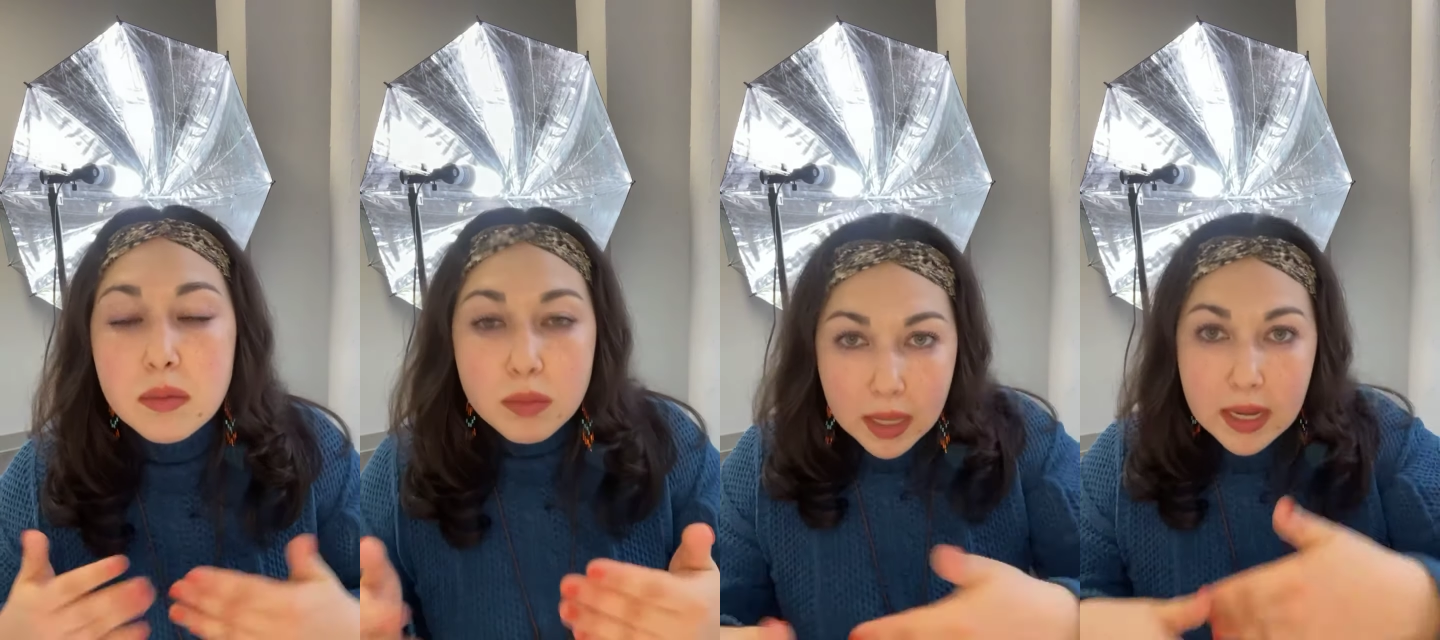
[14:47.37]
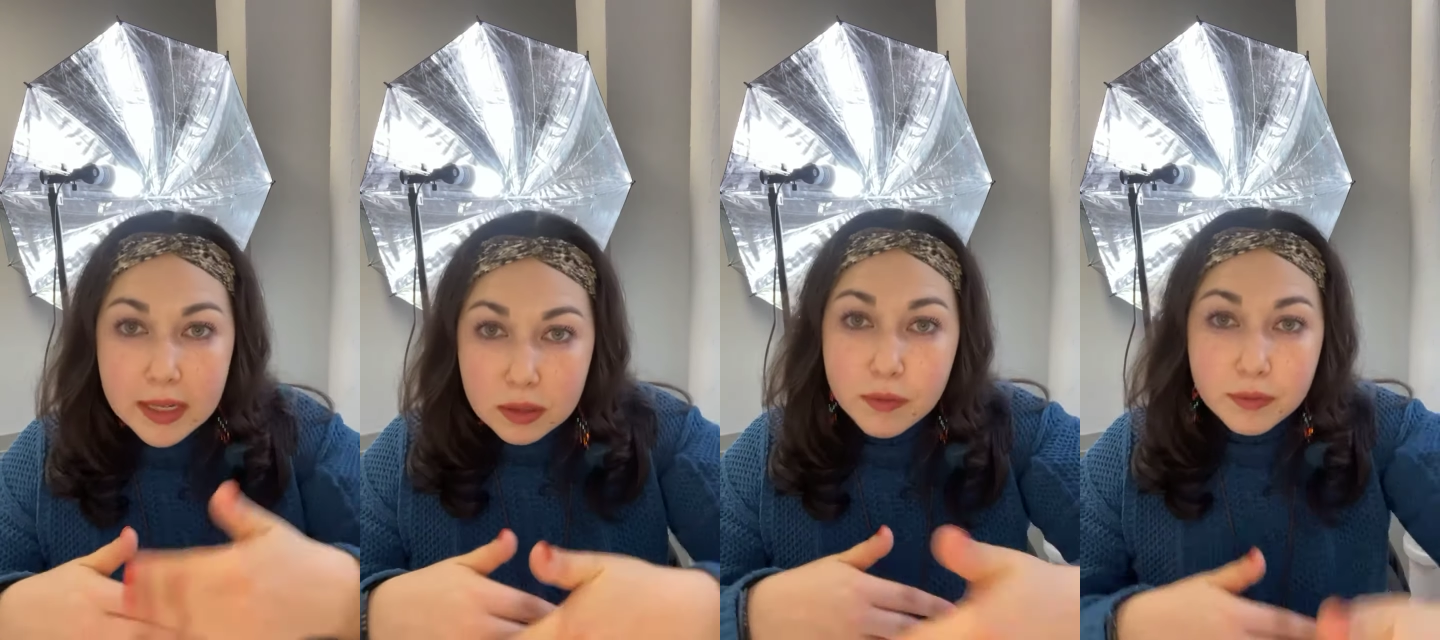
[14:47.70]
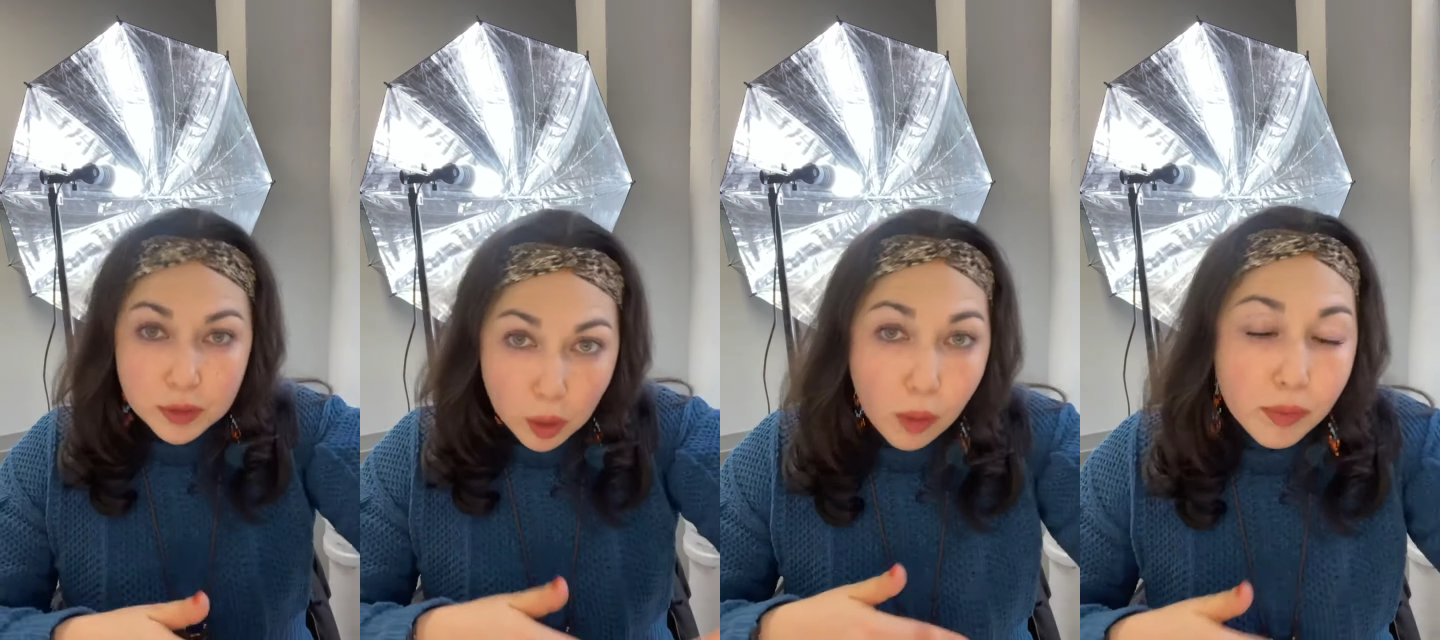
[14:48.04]
they need to
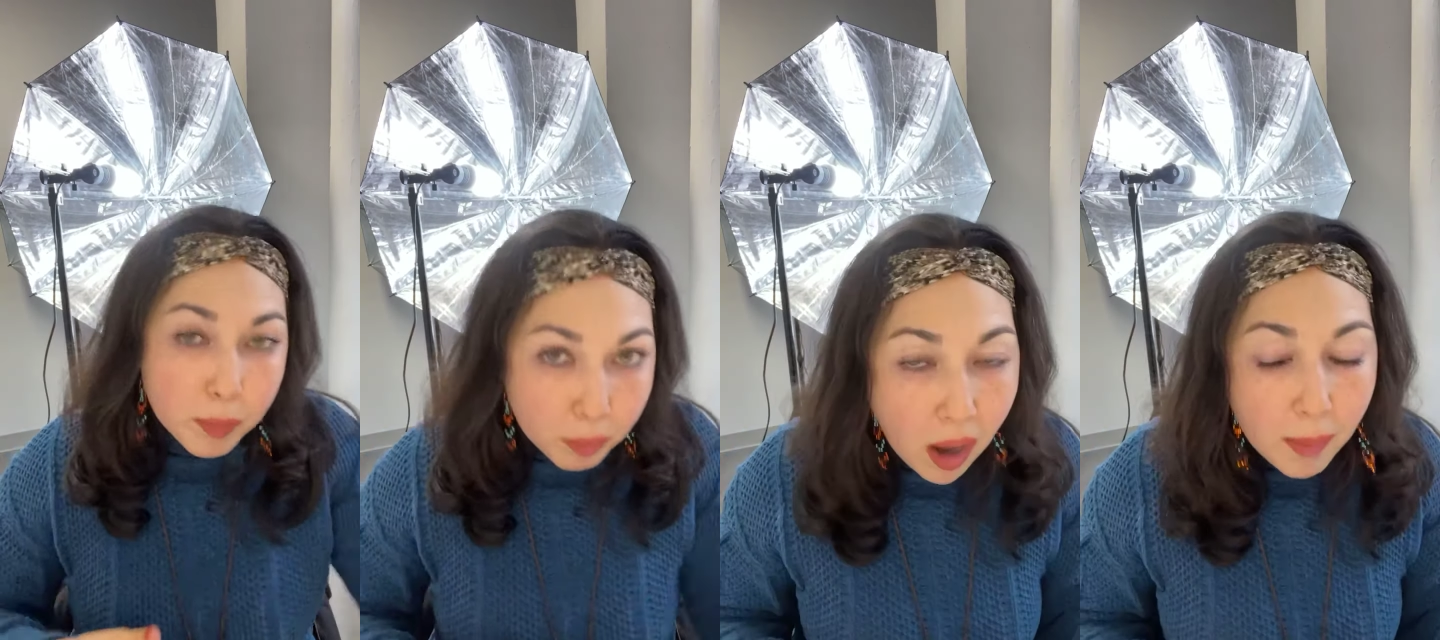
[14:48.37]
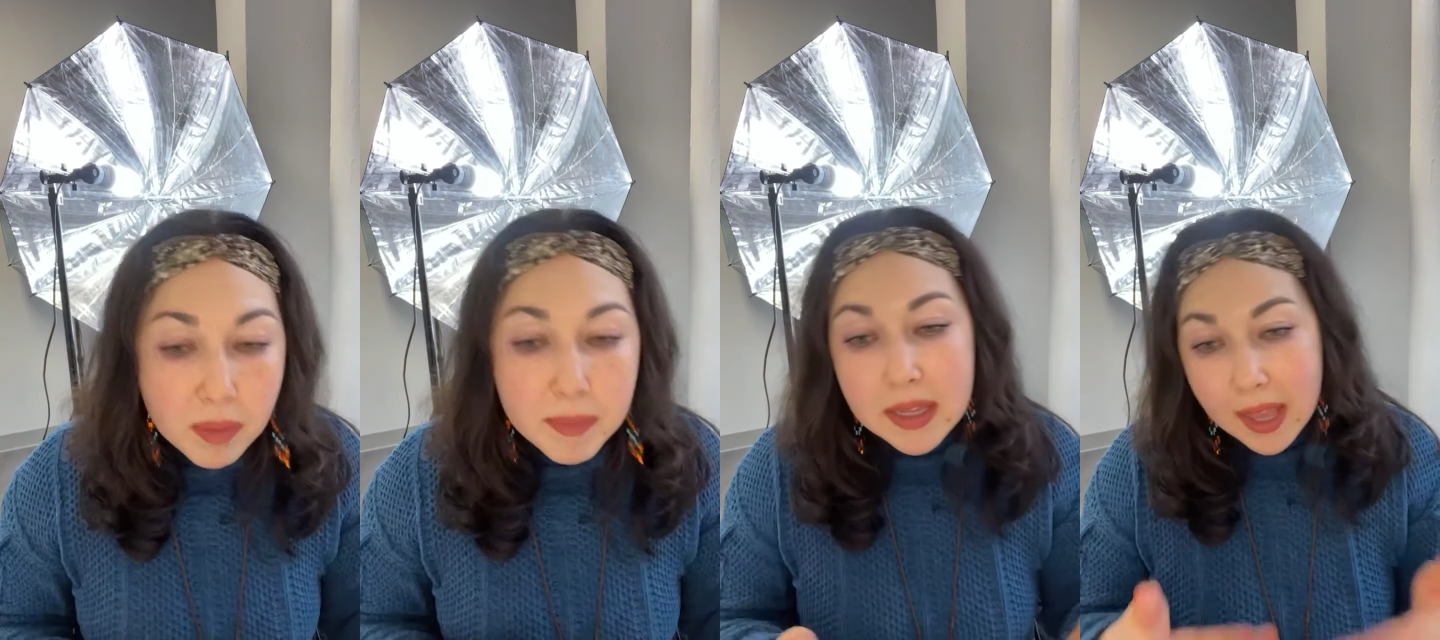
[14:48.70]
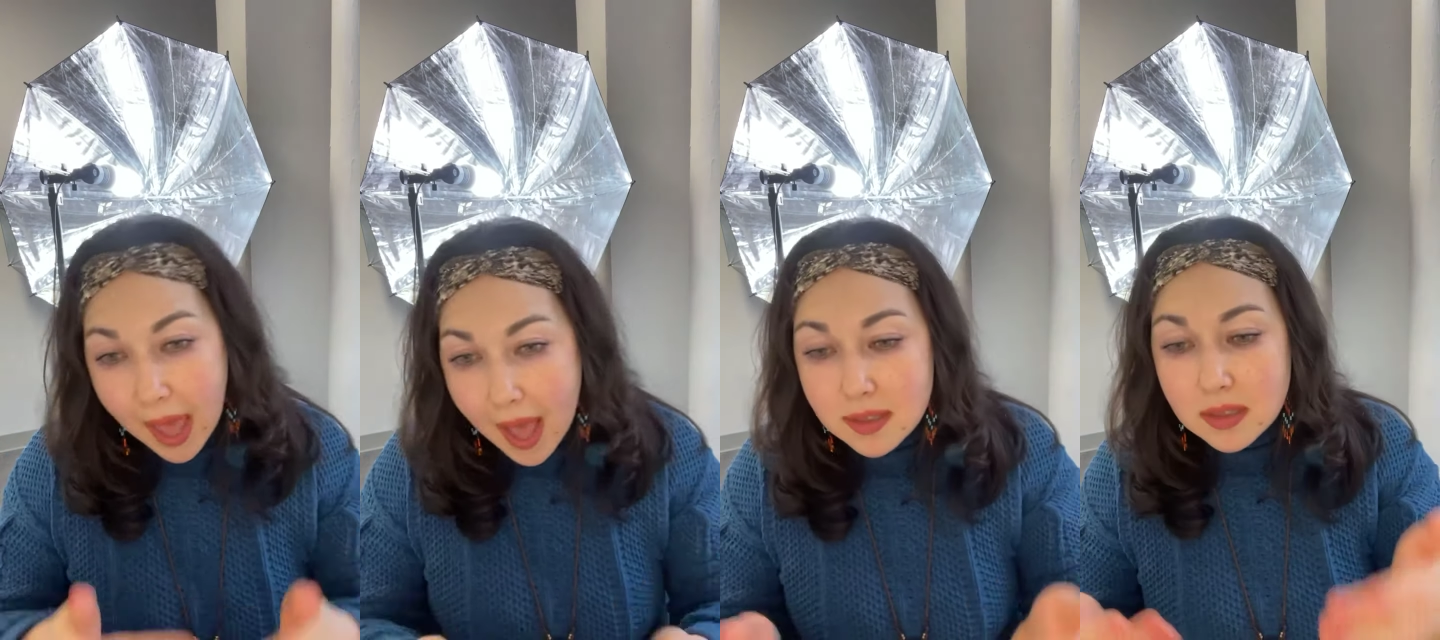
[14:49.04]
solve the problem and
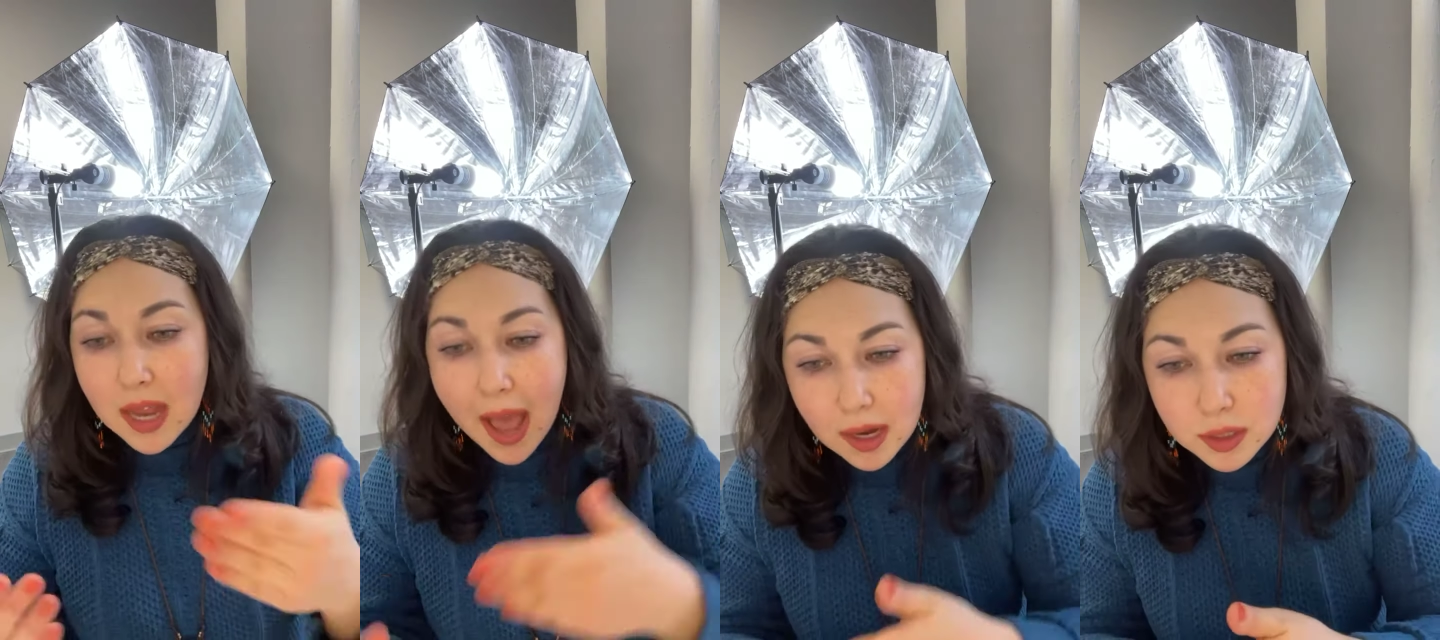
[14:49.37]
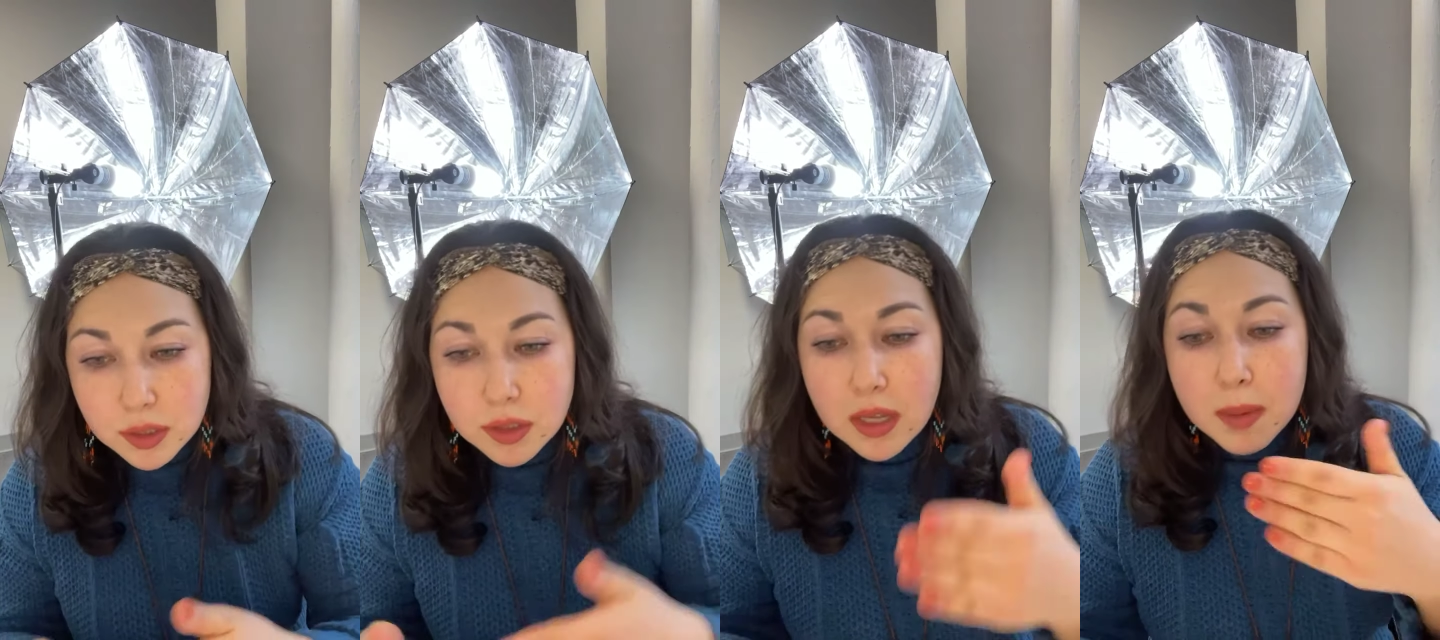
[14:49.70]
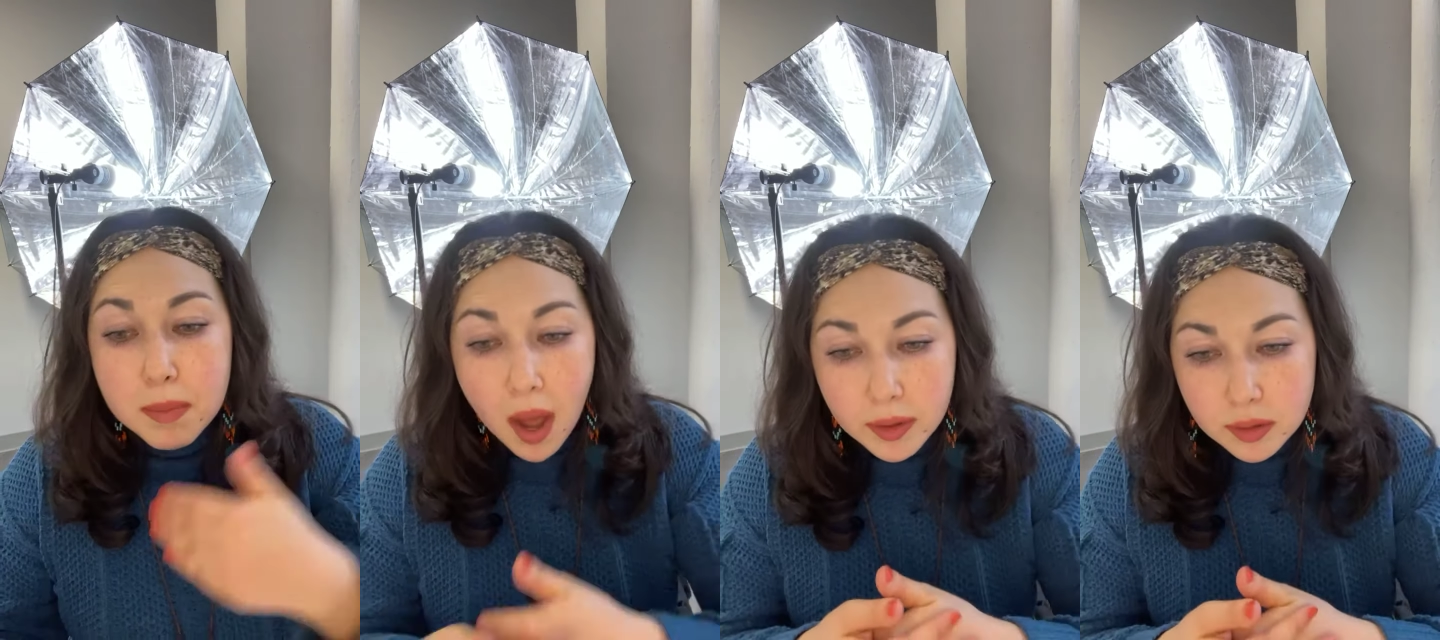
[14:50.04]
cast actors and
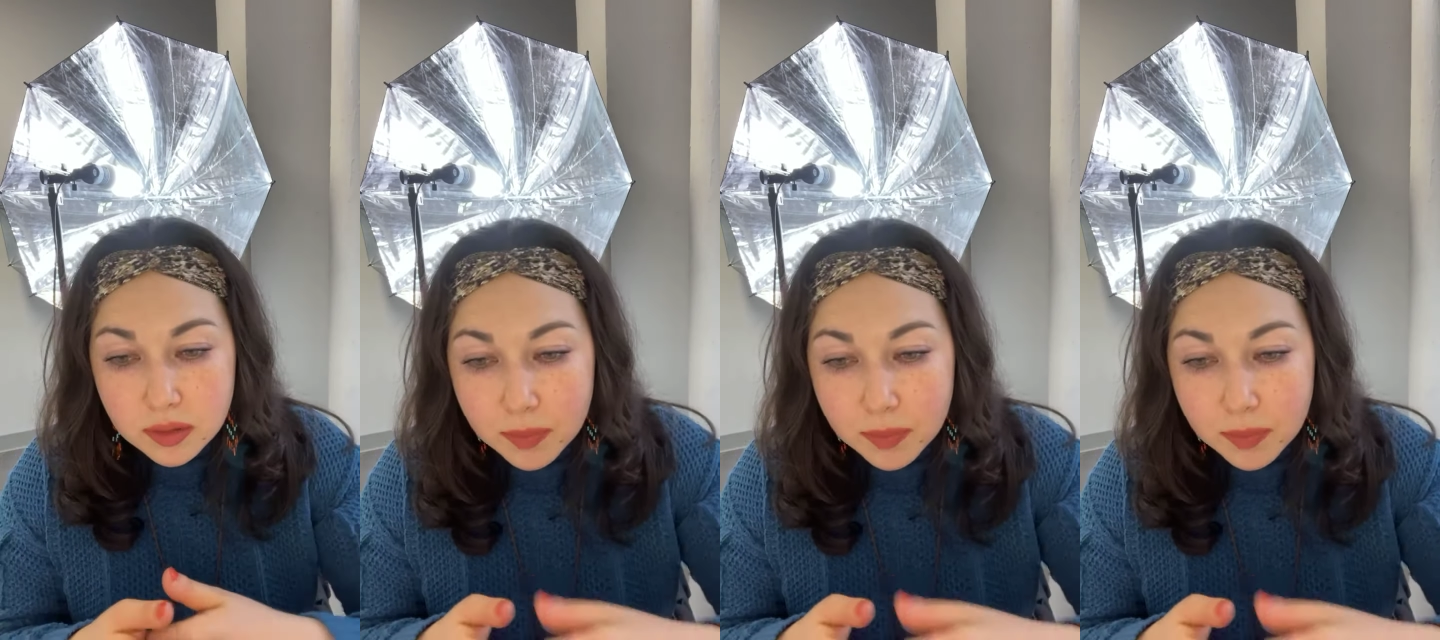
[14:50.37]
models.